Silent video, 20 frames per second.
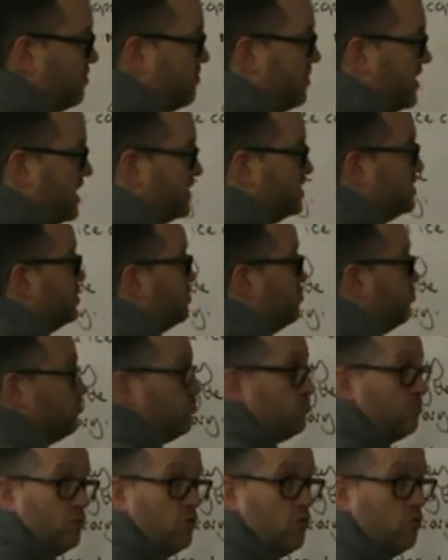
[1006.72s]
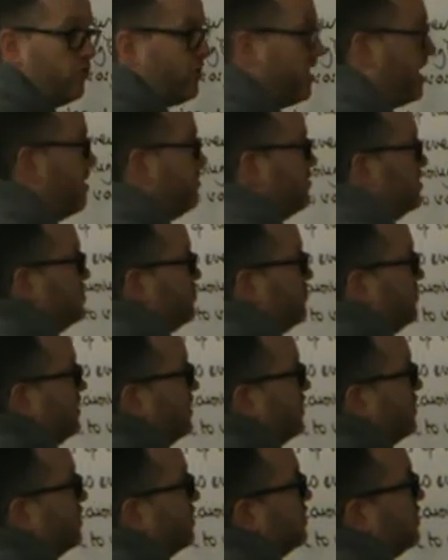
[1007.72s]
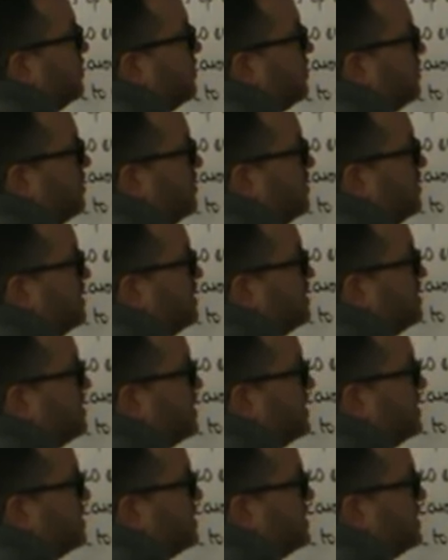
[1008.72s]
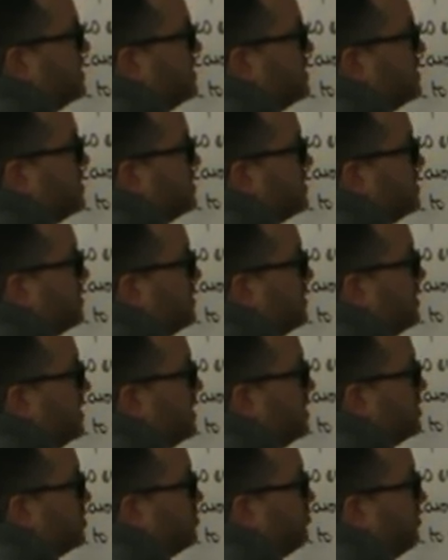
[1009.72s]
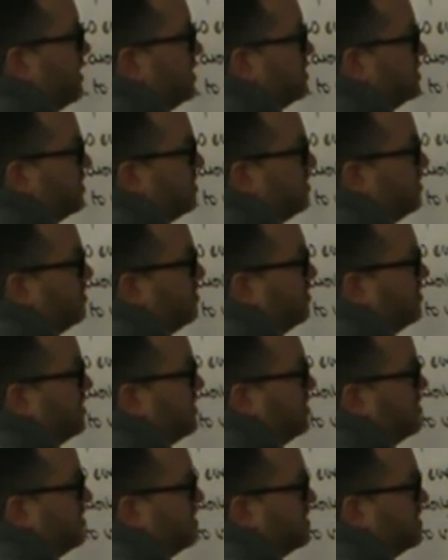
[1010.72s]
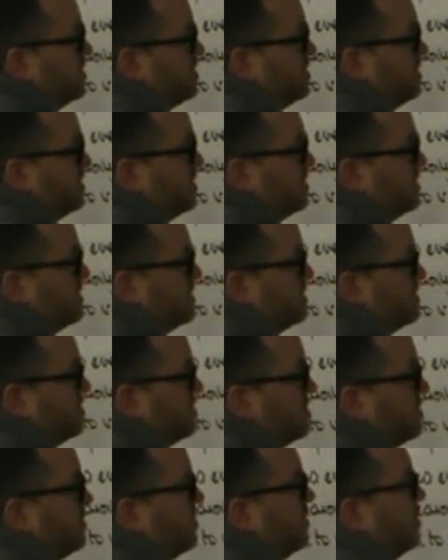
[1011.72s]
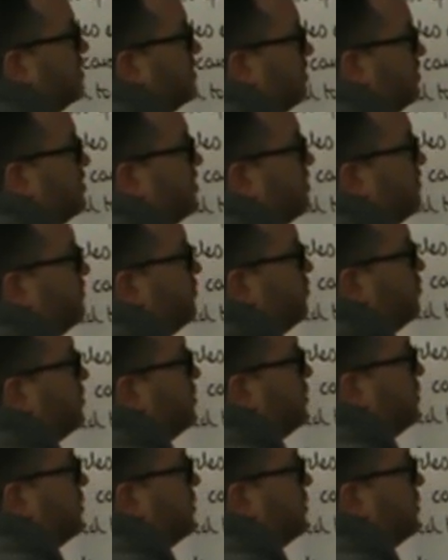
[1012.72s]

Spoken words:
passes through more atmosphere. This distance is greater than this distance. Therefore,